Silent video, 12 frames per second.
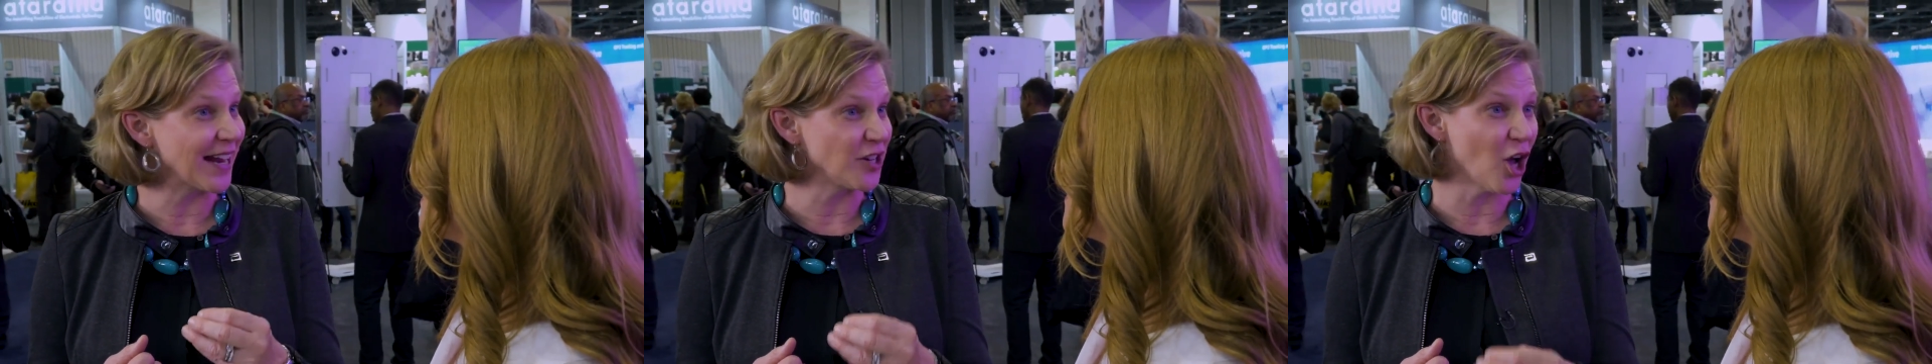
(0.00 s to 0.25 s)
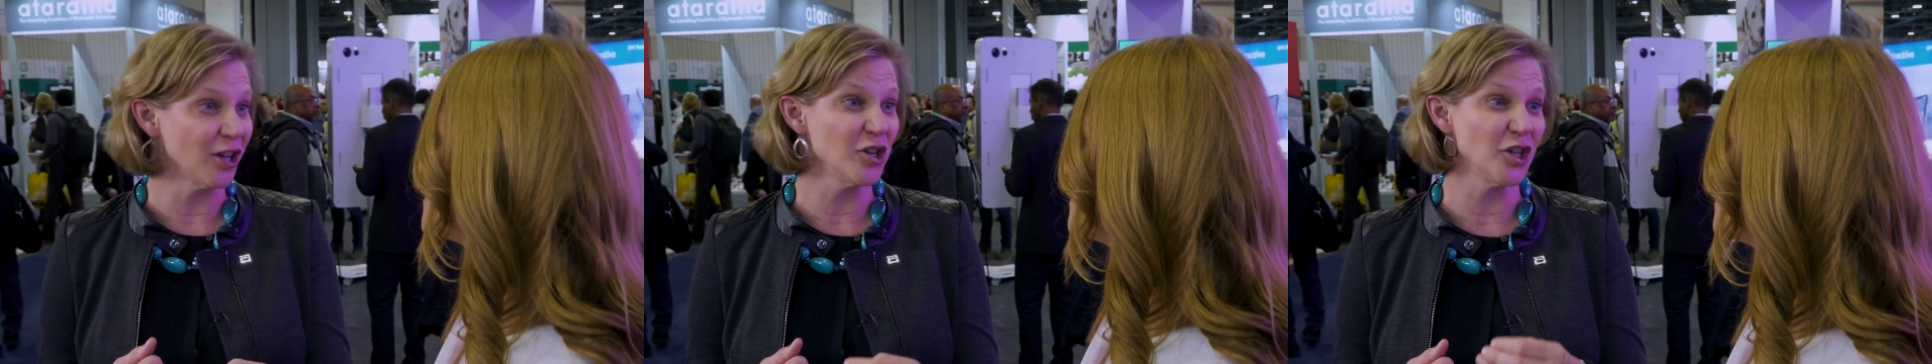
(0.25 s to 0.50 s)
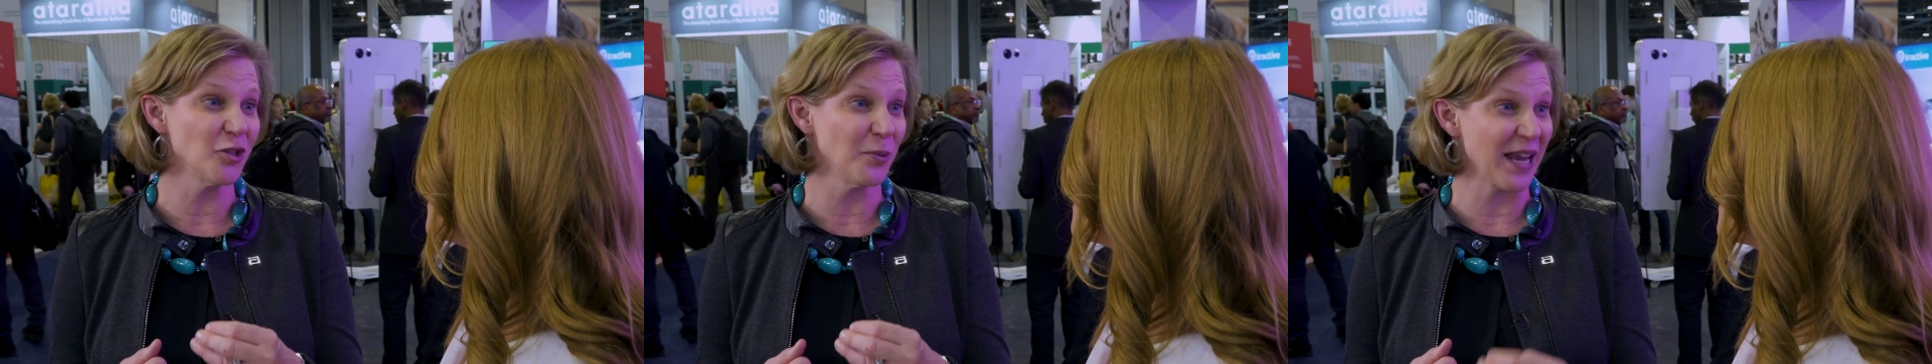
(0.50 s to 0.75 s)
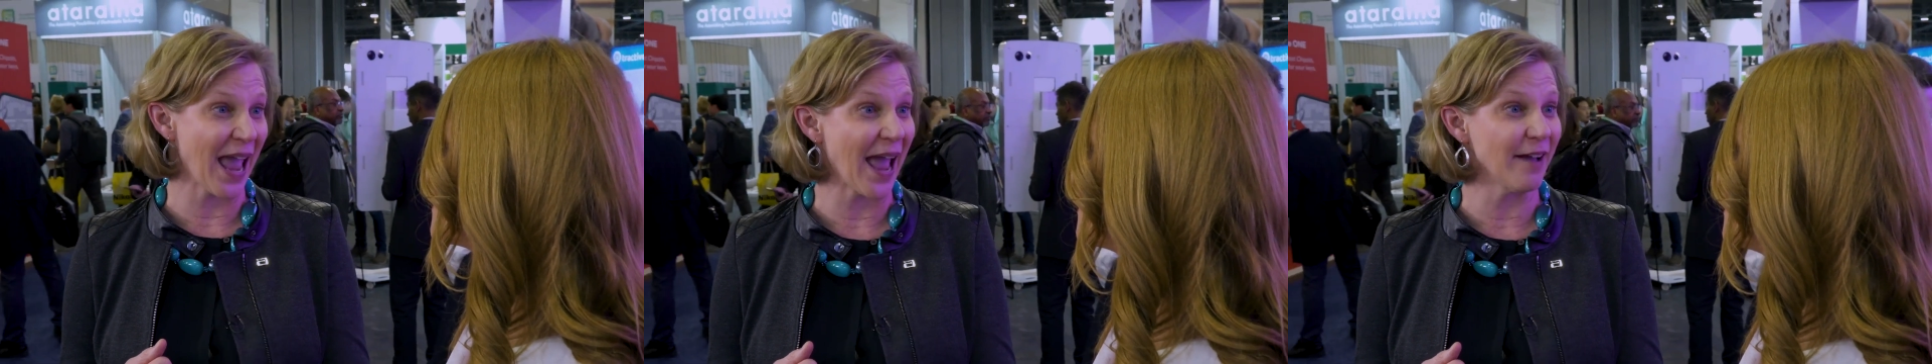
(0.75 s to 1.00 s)
technologies
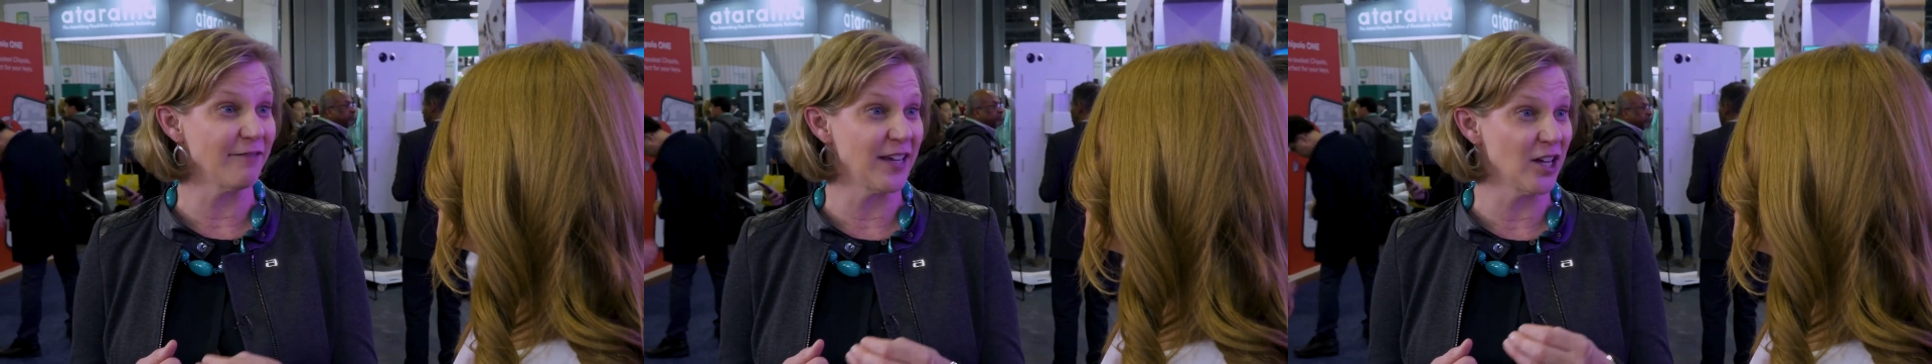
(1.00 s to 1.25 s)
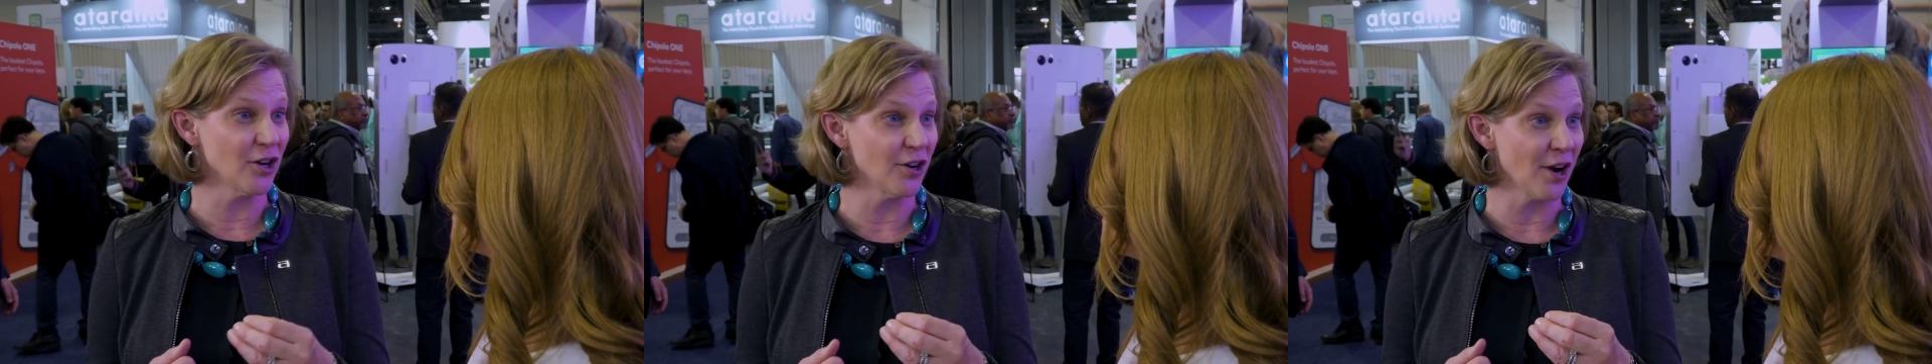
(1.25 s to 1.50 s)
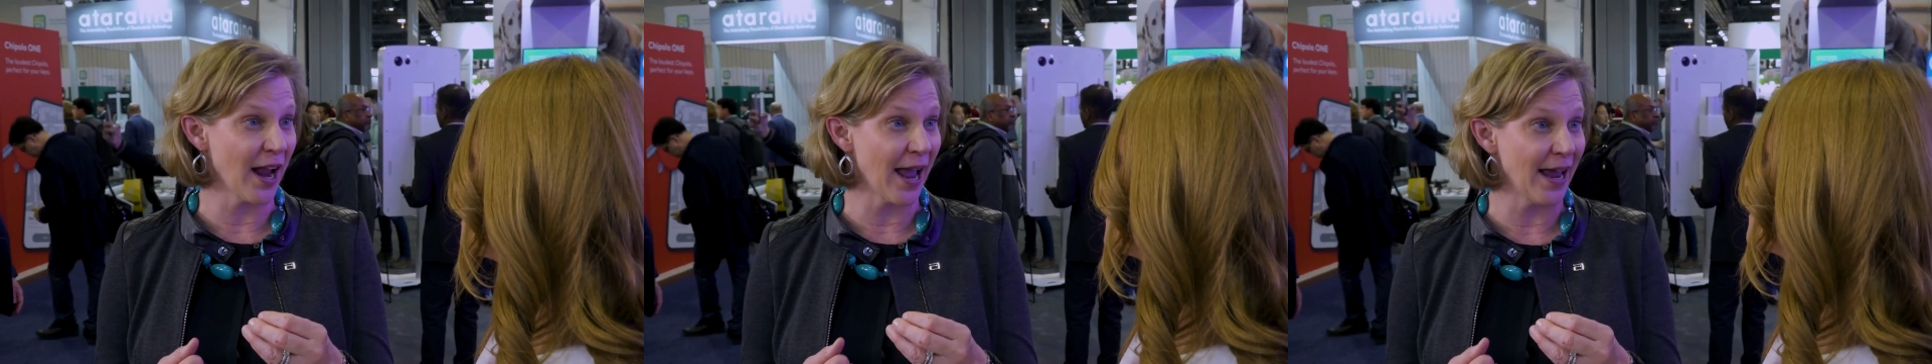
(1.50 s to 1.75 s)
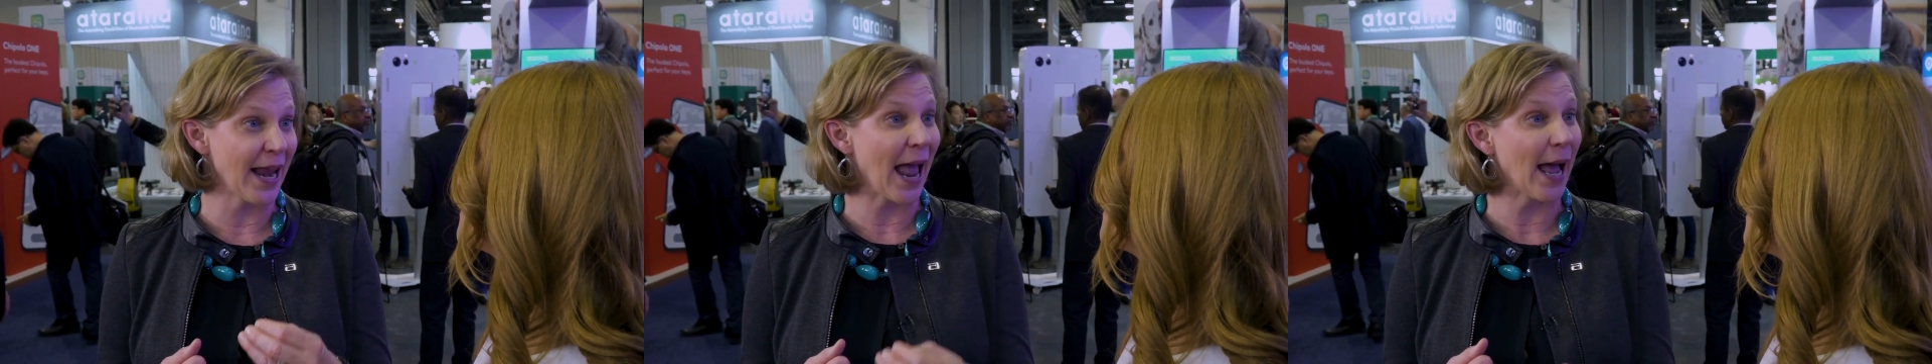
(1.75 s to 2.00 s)
we have here at